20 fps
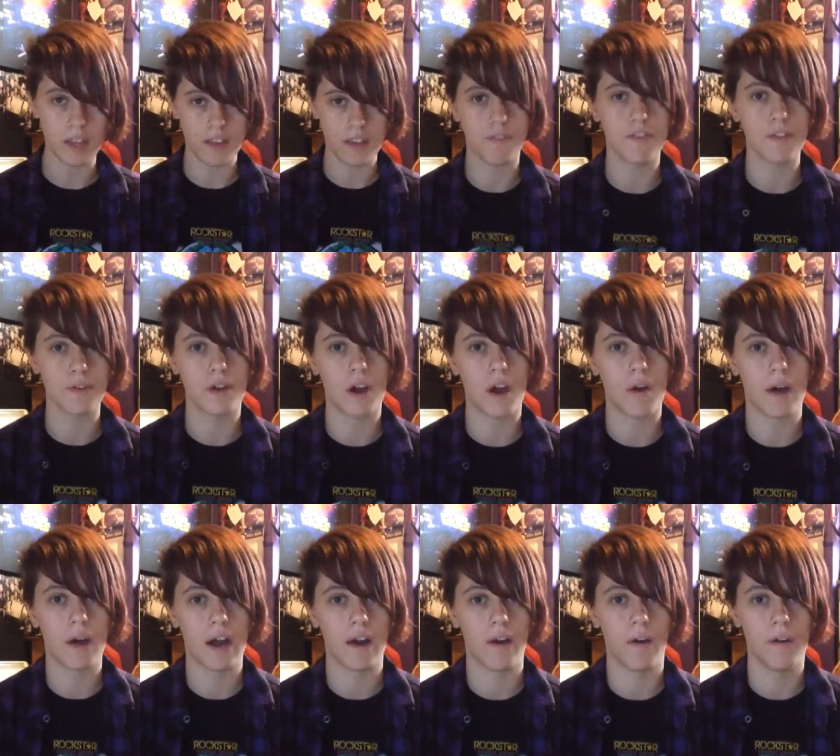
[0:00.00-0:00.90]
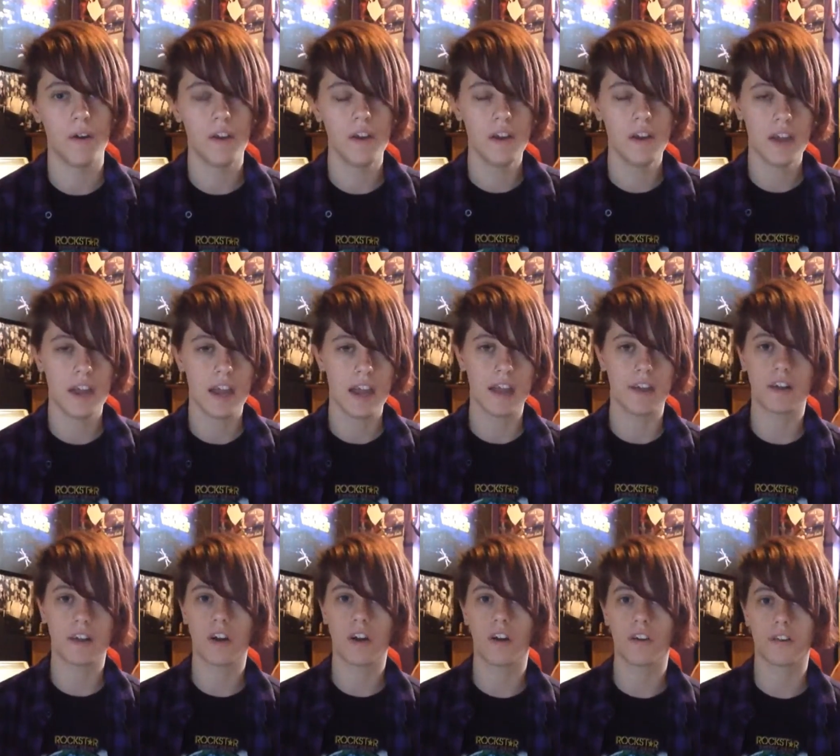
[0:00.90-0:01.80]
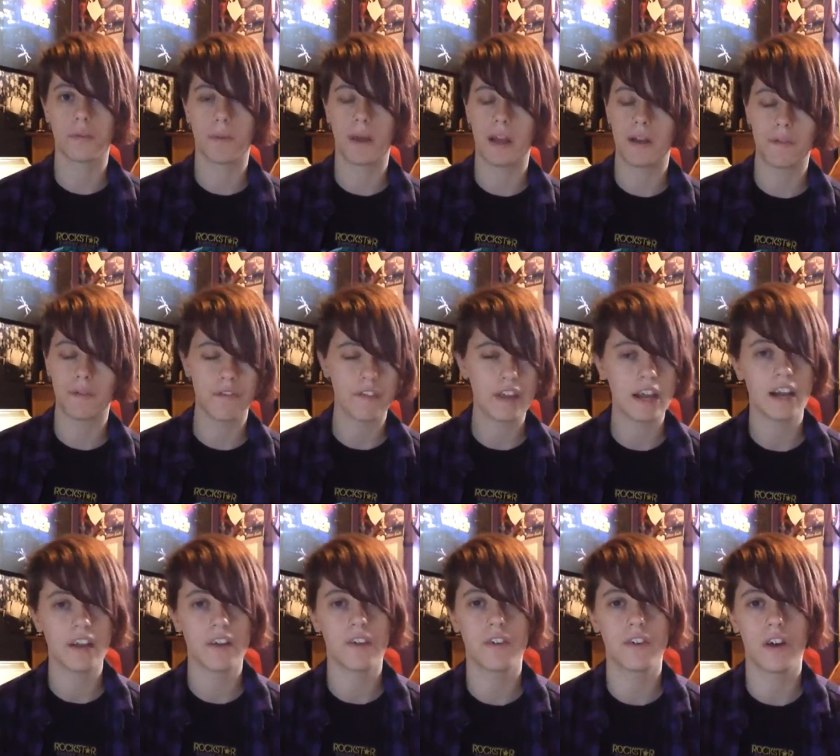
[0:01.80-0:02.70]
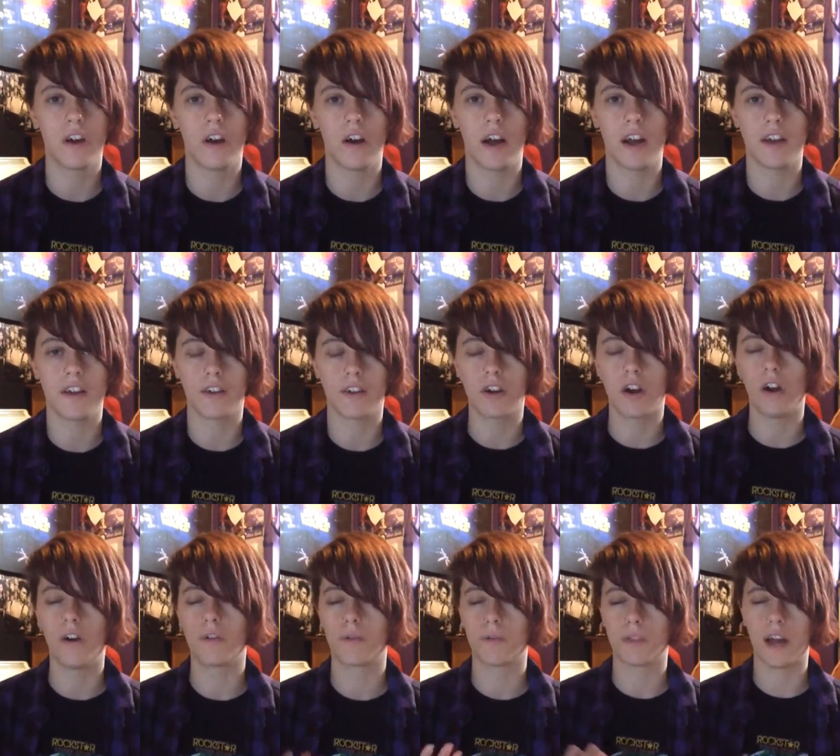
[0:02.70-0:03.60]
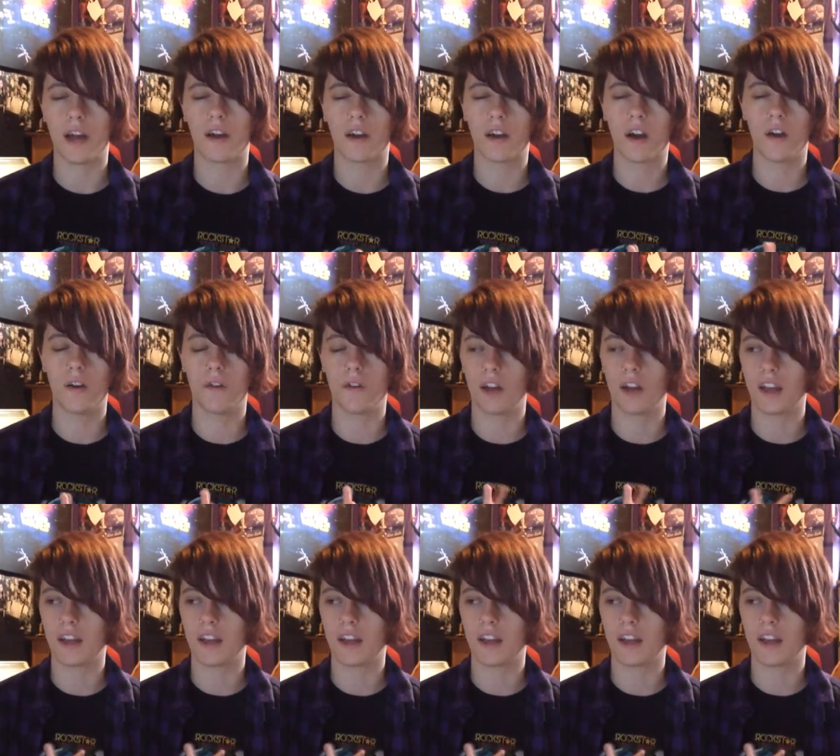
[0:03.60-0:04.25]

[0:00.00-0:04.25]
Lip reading: if you go out in a cosplay, revealing or not, and you're cold without a coat.